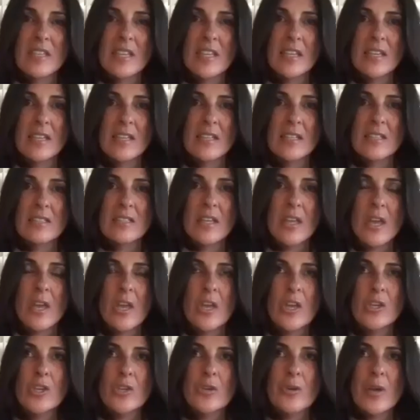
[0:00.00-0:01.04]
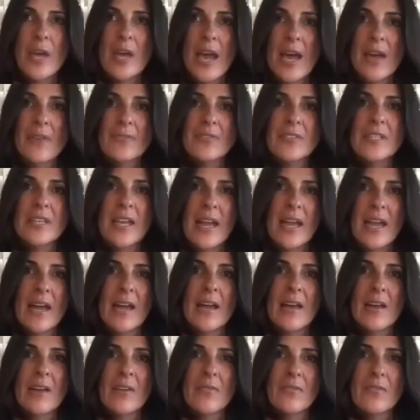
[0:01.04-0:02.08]
and you have to
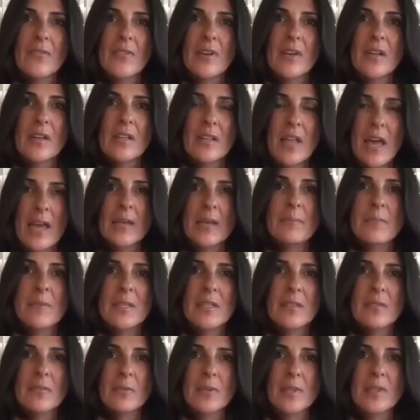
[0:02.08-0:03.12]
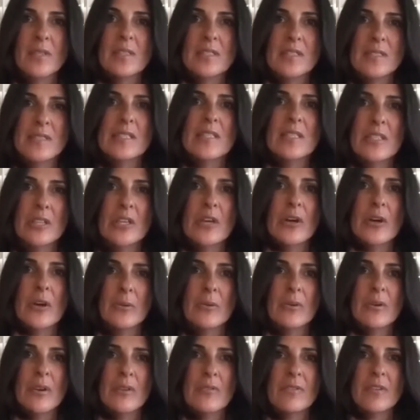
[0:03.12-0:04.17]
have alignment with the
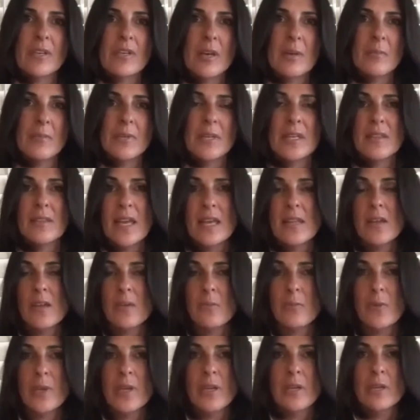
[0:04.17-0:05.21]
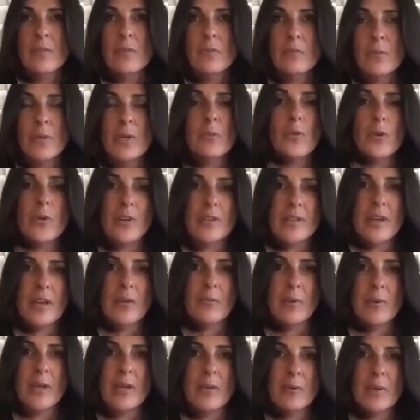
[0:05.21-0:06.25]
CEO of the company, and we work
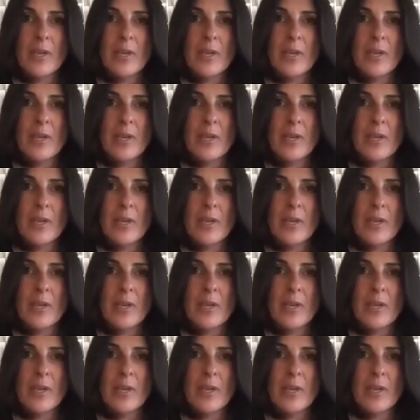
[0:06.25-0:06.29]
that way.